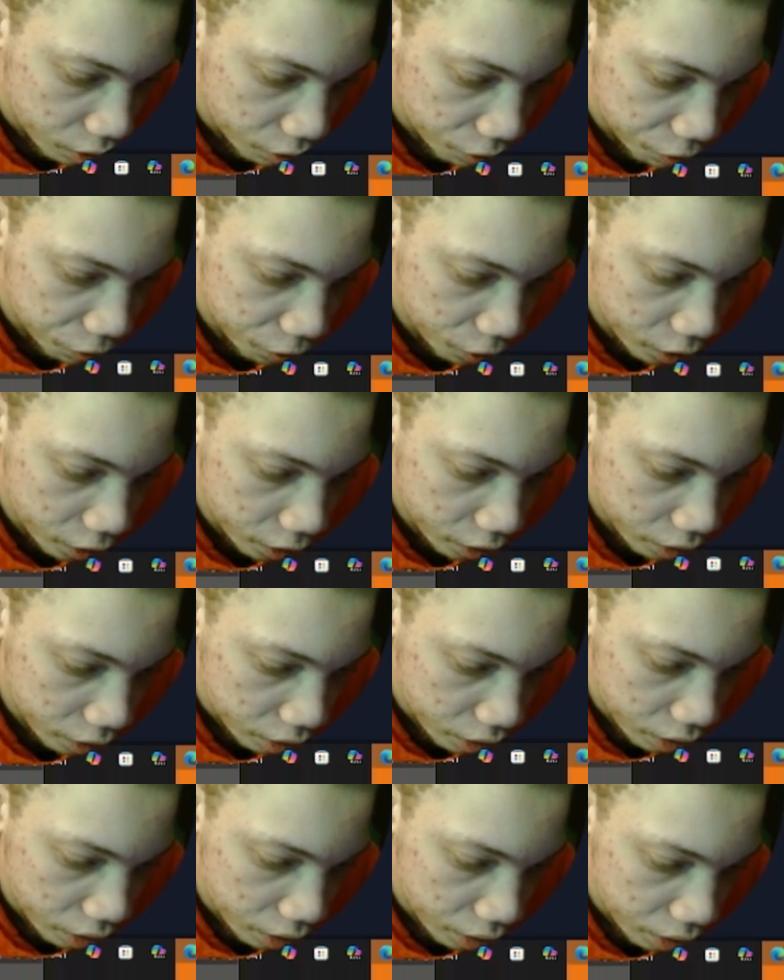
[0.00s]
for
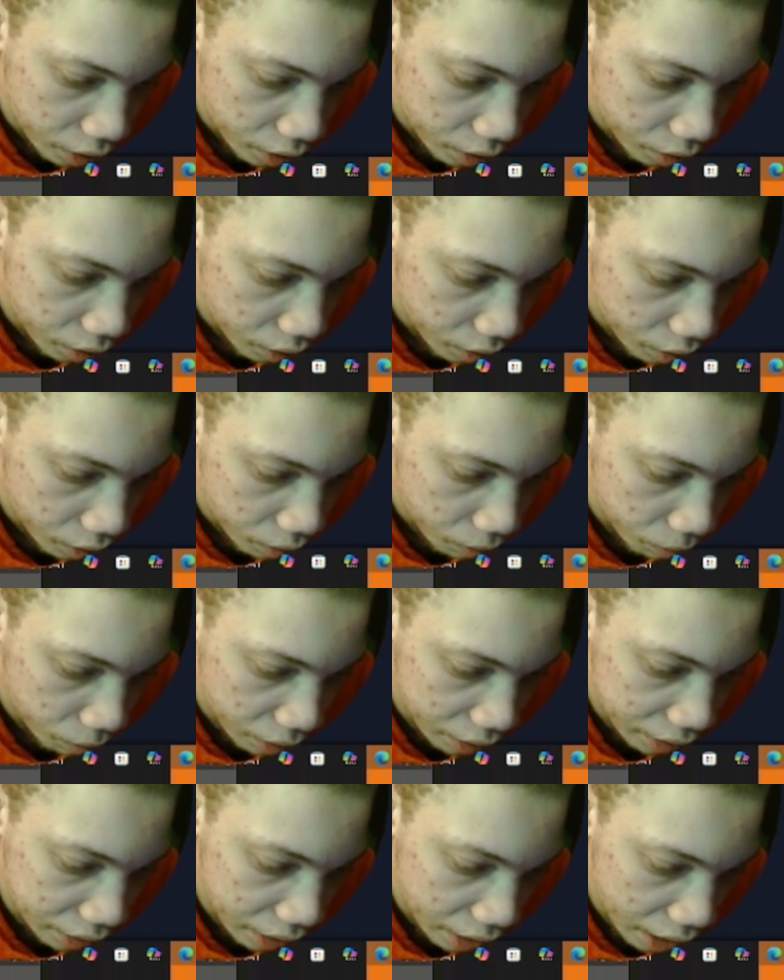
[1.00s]

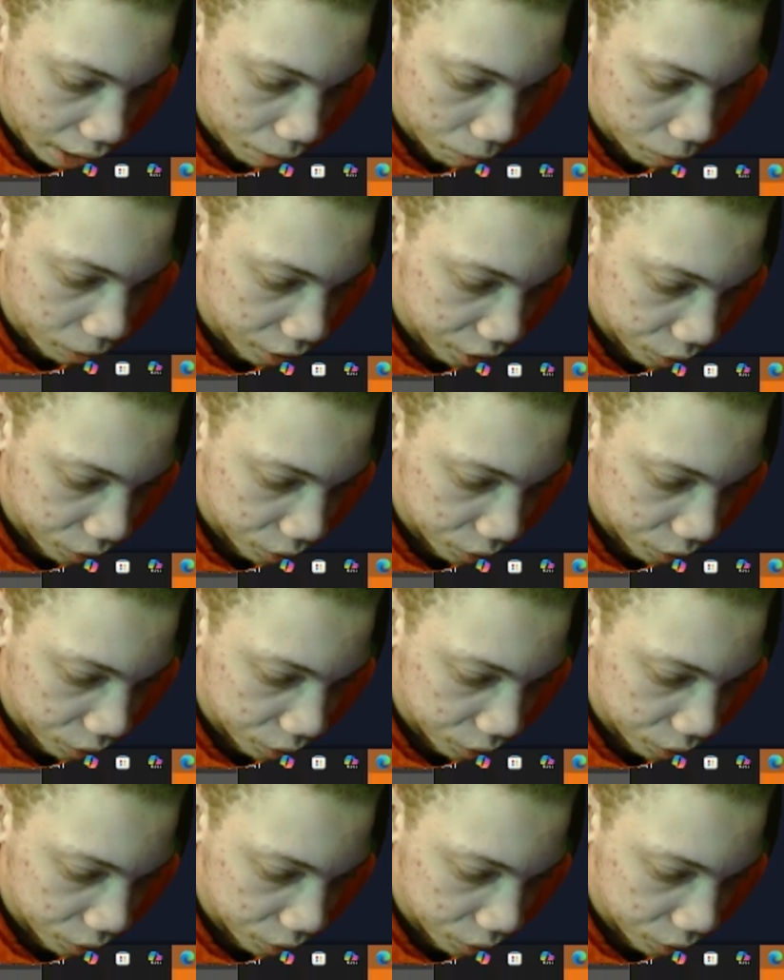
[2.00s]
when I want to